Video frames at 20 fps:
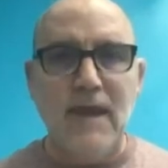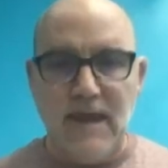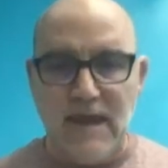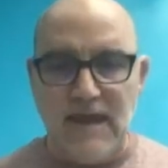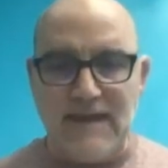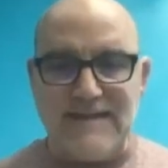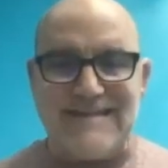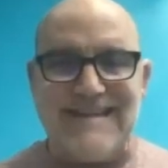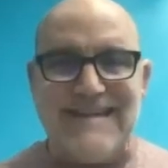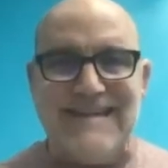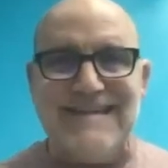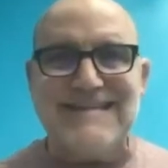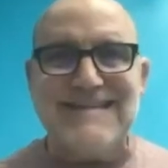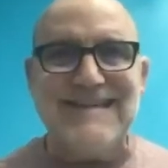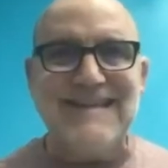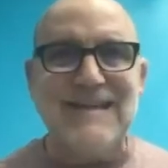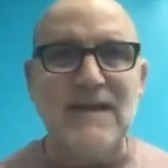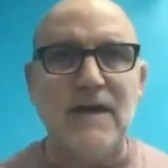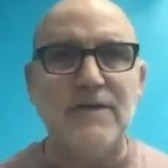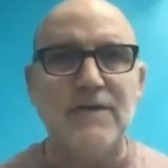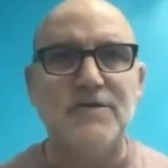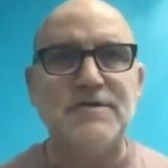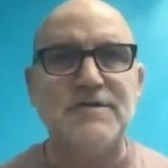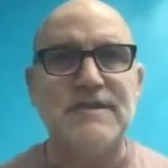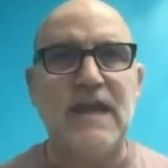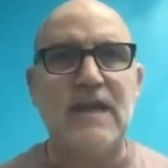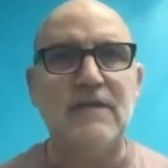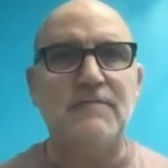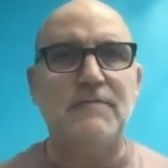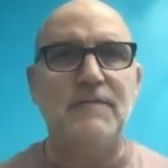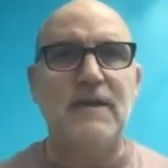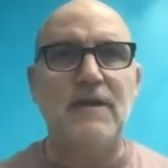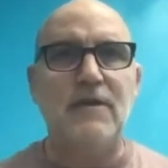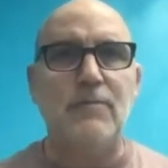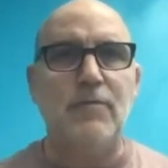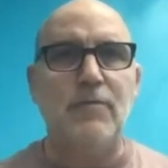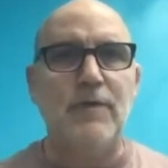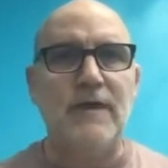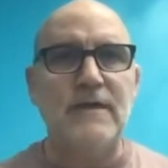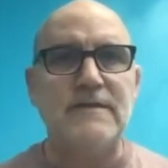It's easy to understand
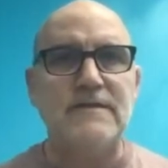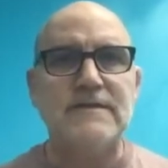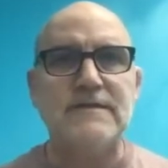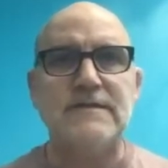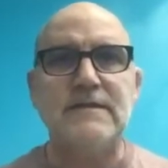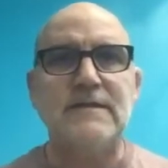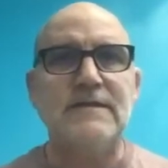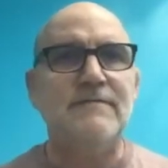fingerprints,